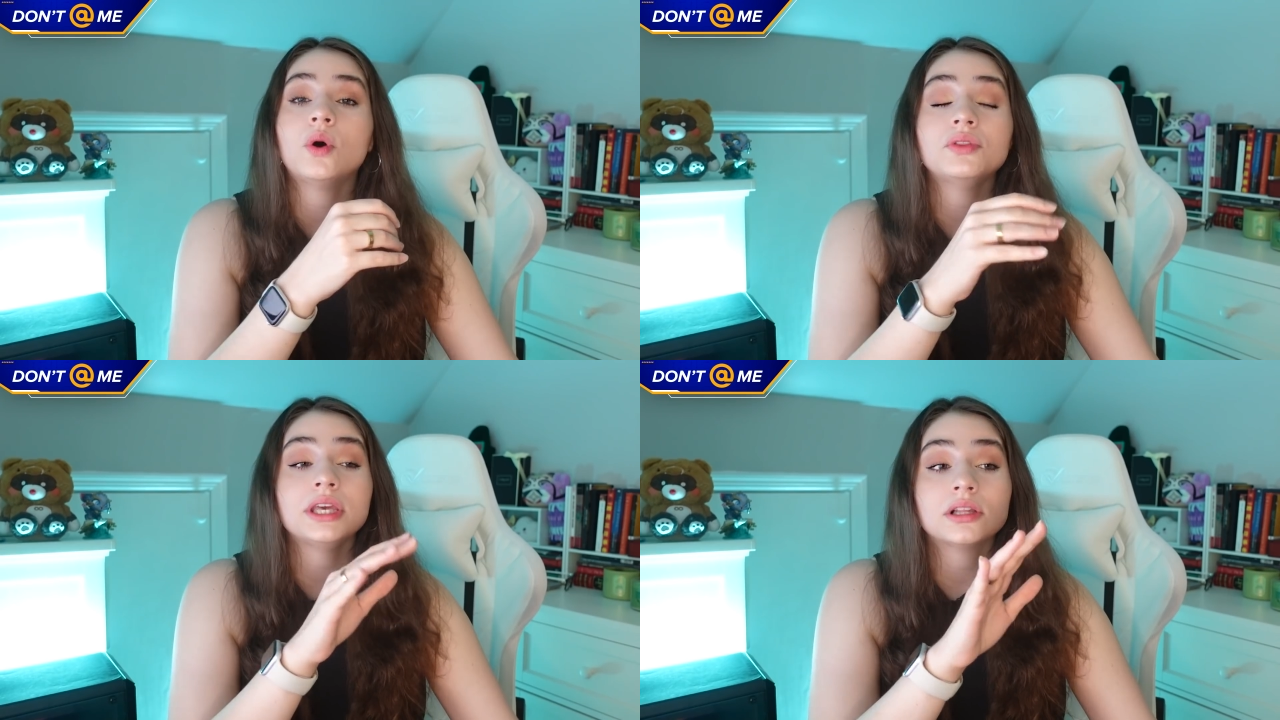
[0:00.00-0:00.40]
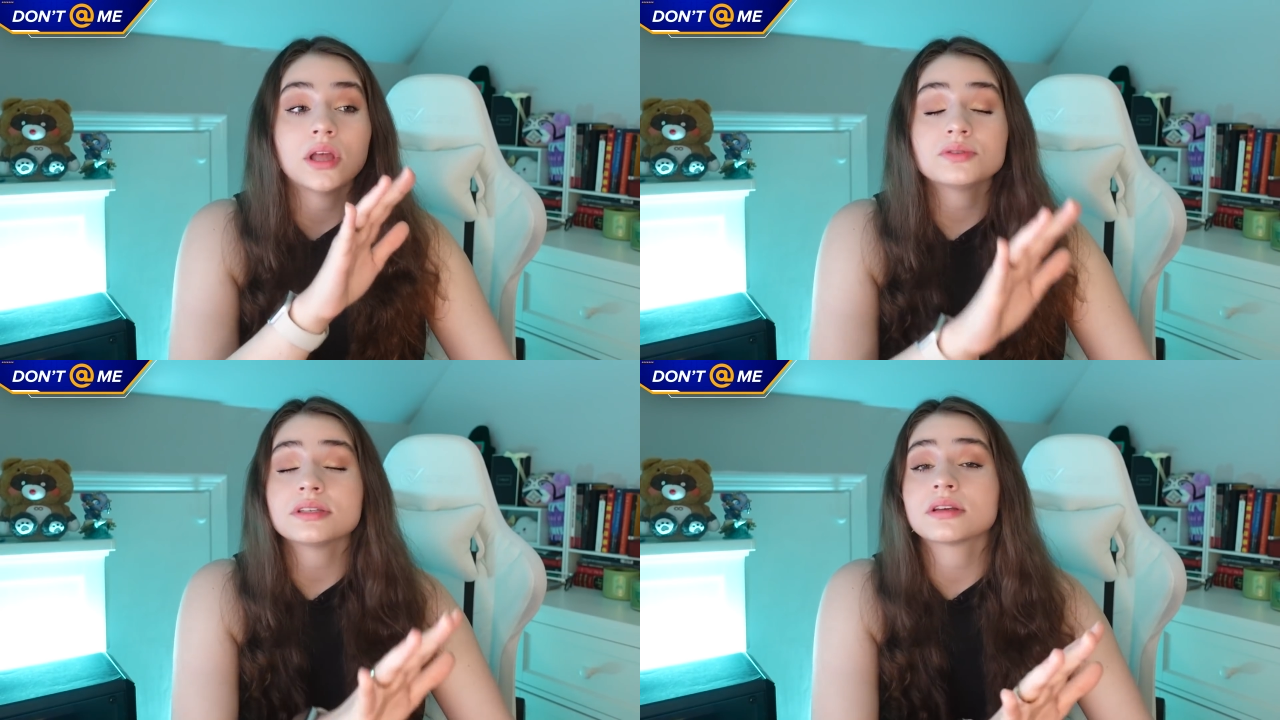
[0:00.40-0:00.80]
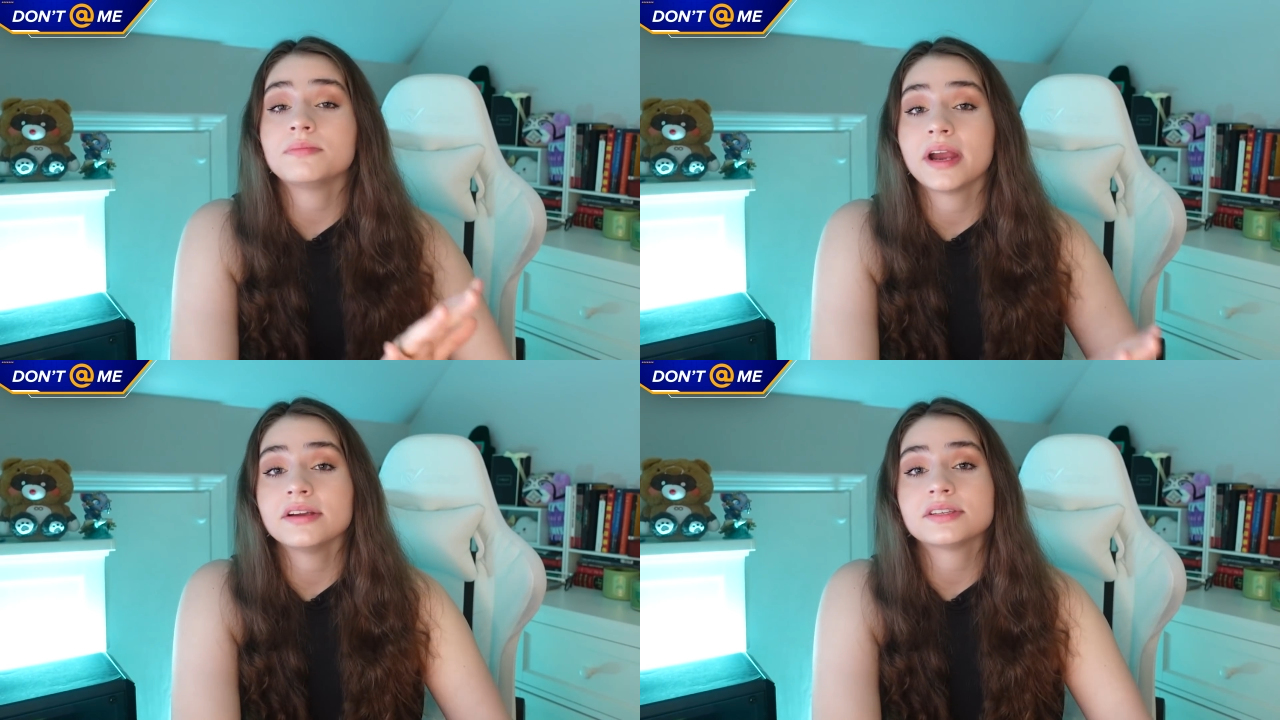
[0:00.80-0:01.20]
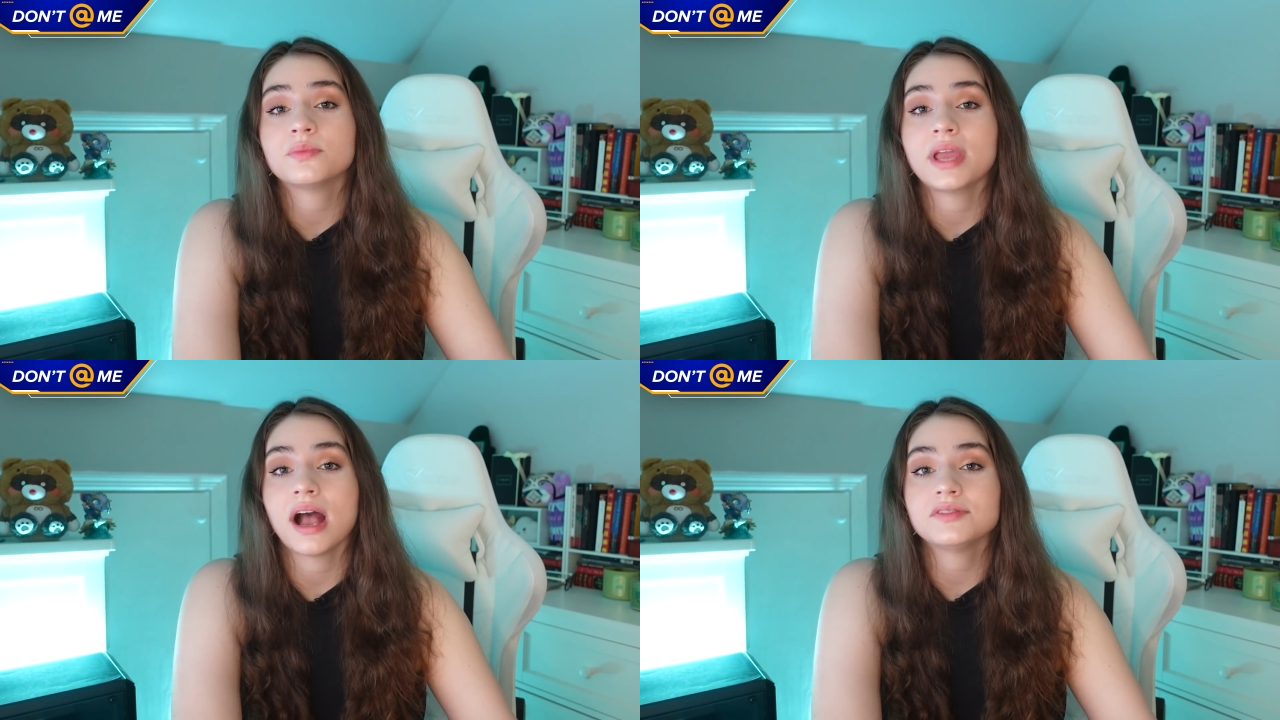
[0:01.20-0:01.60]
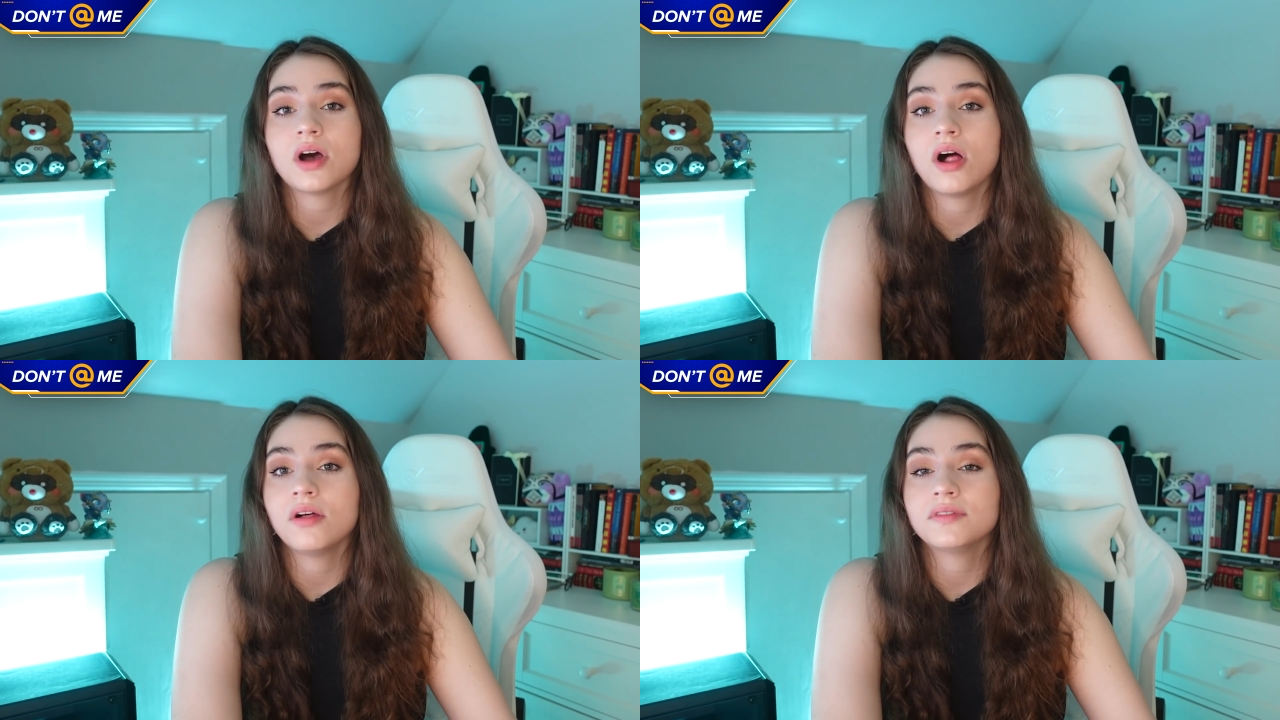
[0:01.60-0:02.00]
Well, the closest comparison we have
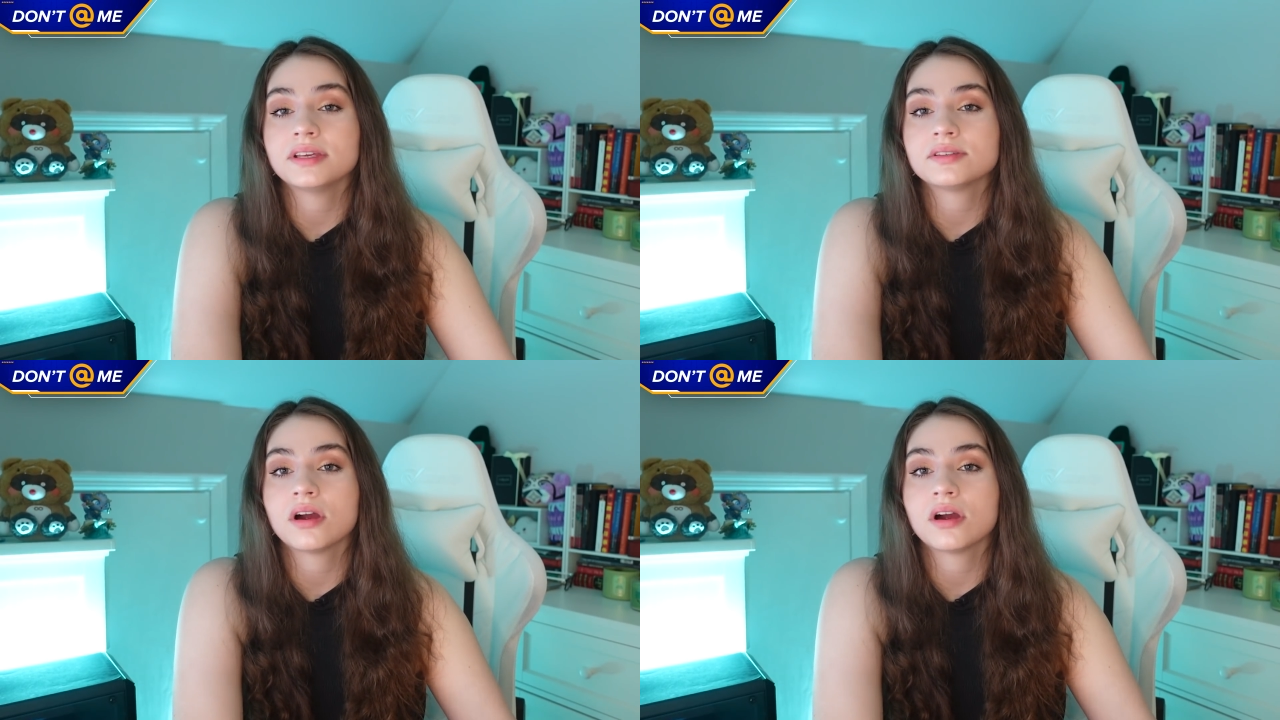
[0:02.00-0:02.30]
to all of this